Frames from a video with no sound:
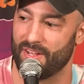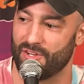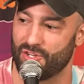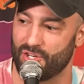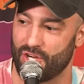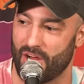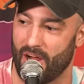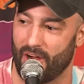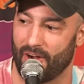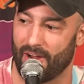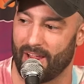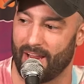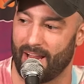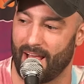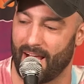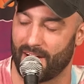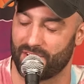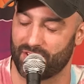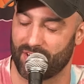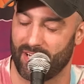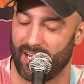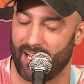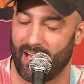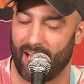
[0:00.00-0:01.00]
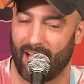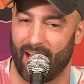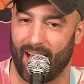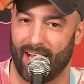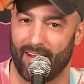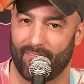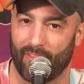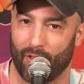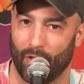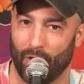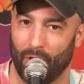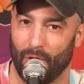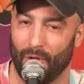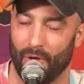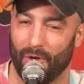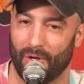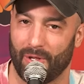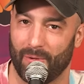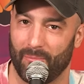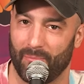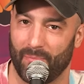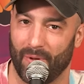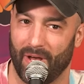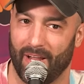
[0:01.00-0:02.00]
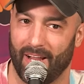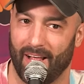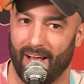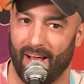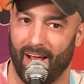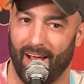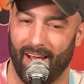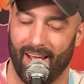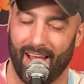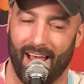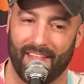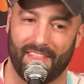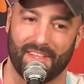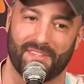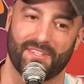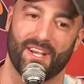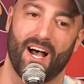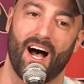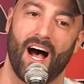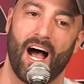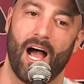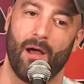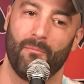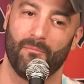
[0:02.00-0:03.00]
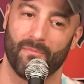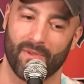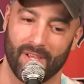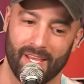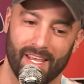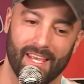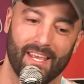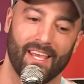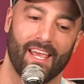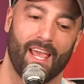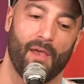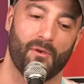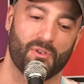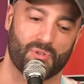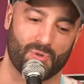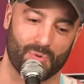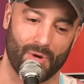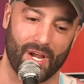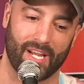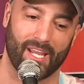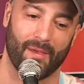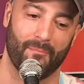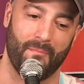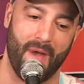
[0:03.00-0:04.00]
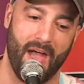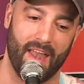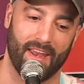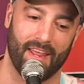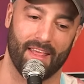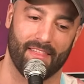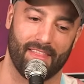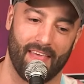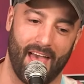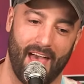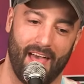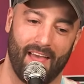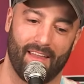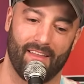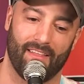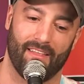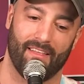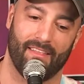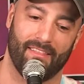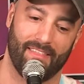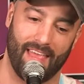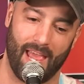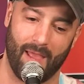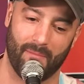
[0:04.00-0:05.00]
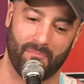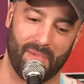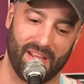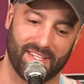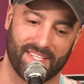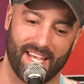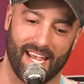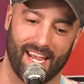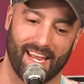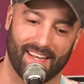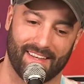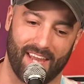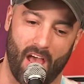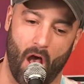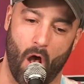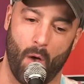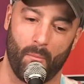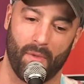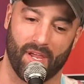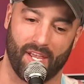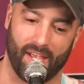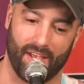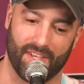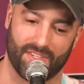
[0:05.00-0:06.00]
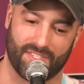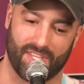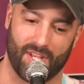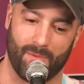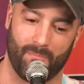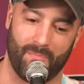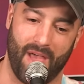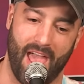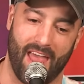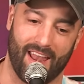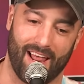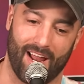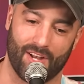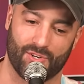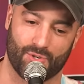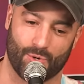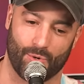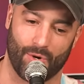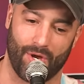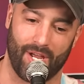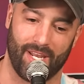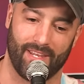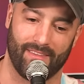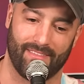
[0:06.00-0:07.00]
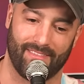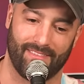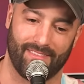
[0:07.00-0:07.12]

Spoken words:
Chariot actually. I'd have to look. But at the time, it was recommended that they be taken down because the band I joined